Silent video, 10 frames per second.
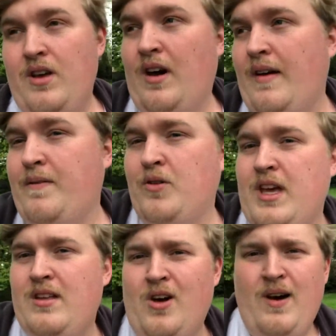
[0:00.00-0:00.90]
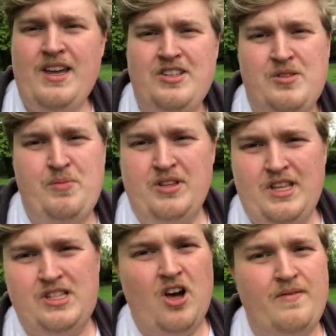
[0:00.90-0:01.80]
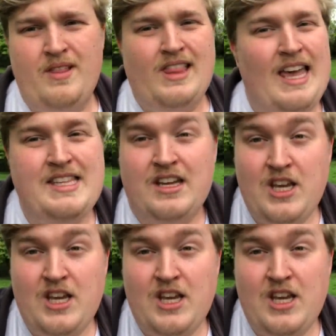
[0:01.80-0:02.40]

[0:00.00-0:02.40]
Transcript: You know, I thought that, oh, I could just put this off for later.